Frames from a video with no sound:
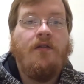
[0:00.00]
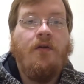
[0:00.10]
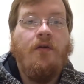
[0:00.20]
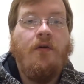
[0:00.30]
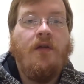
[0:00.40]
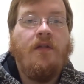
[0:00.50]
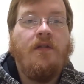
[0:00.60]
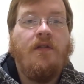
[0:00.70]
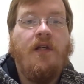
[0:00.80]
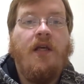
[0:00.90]
so you
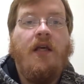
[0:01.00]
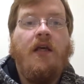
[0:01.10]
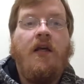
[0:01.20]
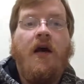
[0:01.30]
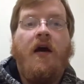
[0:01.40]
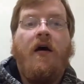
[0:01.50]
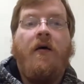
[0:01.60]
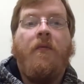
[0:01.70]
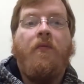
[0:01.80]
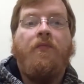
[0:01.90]
can see
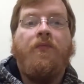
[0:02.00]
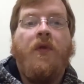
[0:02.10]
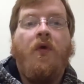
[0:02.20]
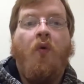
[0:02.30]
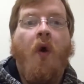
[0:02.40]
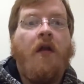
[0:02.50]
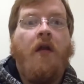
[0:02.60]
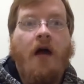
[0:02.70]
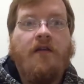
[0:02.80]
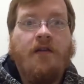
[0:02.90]
what
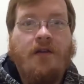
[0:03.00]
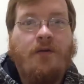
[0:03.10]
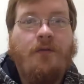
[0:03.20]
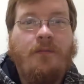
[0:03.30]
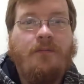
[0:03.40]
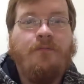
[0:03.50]
not to do.